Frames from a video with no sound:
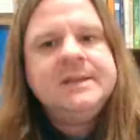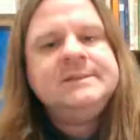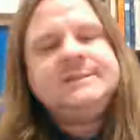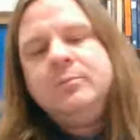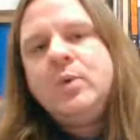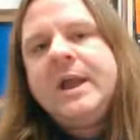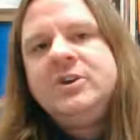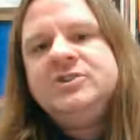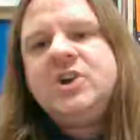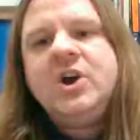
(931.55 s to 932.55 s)
some
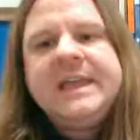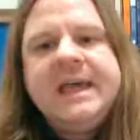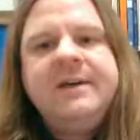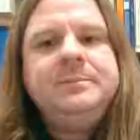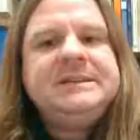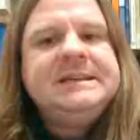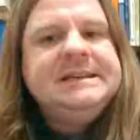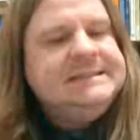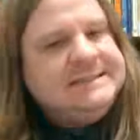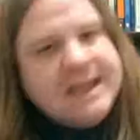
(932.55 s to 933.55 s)
records are kept
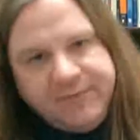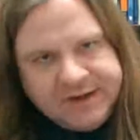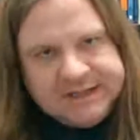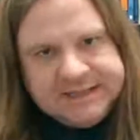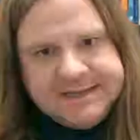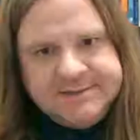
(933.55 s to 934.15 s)
indefinitely,